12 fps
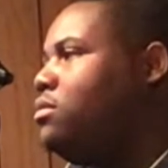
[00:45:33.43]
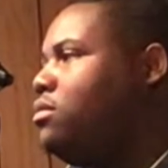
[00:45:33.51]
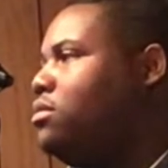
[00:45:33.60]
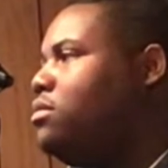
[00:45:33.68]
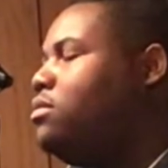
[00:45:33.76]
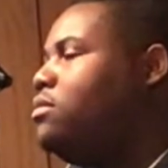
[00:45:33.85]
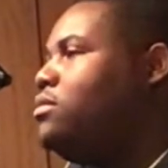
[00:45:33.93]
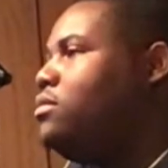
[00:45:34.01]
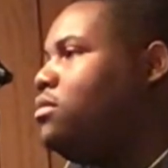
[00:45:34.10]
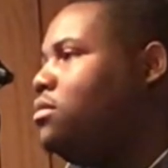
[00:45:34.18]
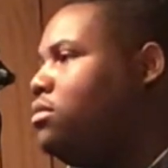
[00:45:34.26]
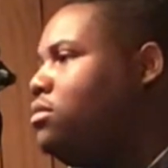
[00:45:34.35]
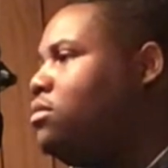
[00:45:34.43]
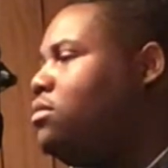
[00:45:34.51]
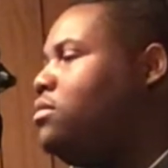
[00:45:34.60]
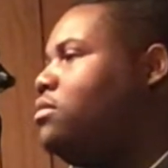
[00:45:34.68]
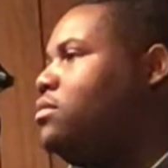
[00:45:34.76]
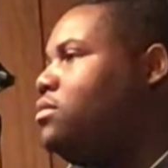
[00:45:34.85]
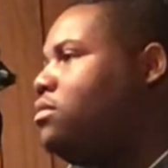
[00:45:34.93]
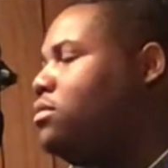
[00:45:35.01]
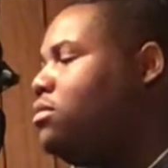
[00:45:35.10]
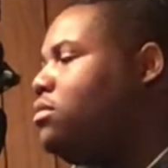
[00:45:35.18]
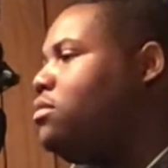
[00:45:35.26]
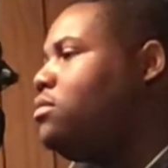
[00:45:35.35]

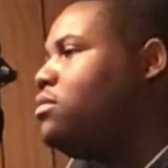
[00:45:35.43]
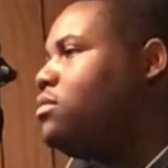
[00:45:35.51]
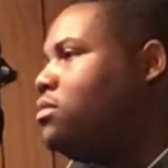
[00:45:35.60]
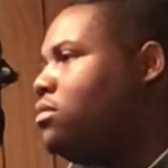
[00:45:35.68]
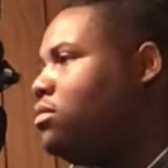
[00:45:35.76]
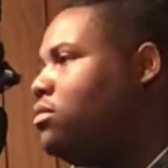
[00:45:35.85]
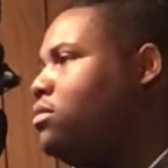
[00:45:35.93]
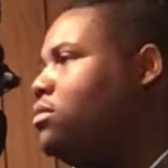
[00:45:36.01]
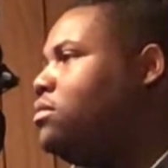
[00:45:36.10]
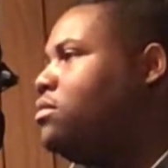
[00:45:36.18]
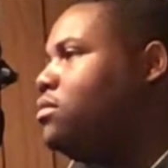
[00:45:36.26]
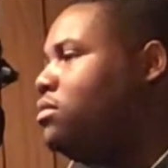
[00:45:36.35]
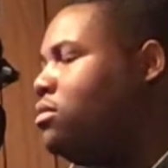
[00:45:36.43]
The person shown says nothing.